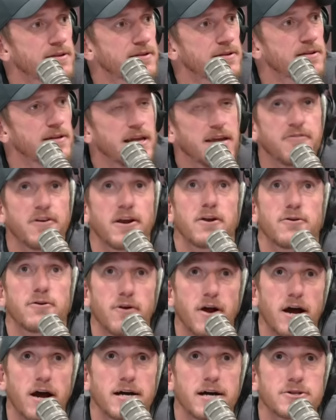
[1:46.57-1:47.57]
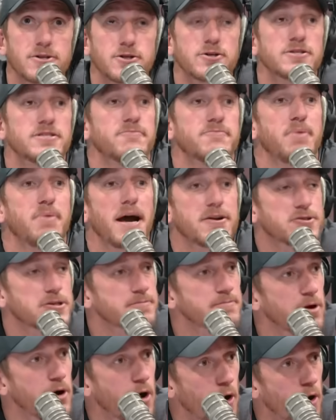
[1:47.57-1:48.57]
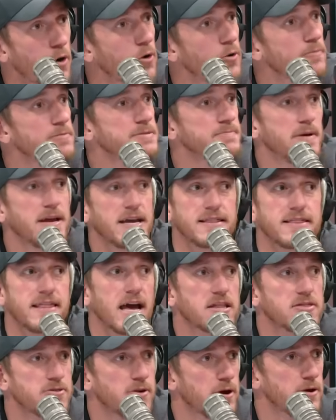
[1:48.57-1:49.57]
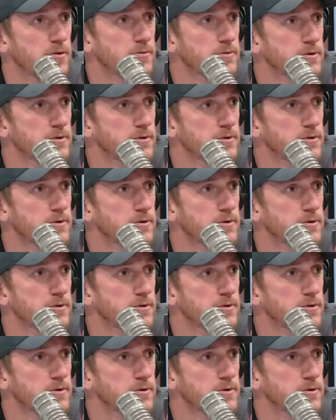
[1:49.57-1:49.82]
if Aaron Rodgers, if Patrick Mahomes made that throw,